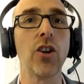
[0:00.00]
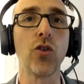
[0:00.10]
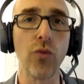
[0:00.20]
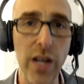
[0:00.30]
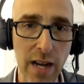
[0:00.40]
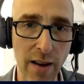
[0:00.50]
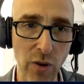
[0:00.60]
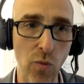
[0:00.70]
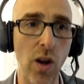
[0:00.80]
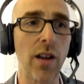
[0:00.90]
greet
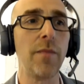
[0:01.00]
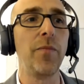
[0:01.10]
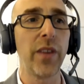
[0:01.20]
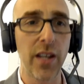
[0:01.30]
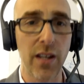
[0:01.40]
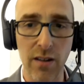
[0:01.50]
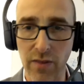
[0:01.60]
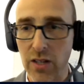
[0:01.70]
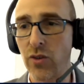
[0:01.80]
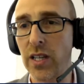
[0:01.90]
everyone
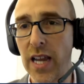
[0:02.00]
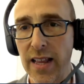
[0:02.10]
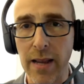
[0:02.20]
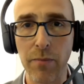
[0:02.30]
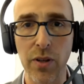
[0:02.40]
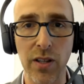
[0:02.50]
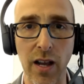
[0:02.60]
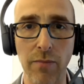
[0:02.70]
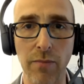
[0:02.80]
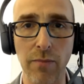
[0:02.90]
individually, and then put the
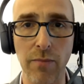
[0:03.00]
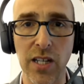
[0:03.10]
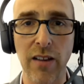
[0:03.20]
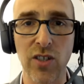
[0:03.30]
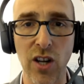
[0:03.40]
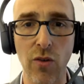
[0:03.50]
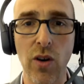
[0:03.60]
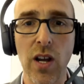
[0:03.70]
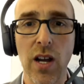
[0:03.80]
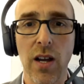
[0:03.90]
cups down. So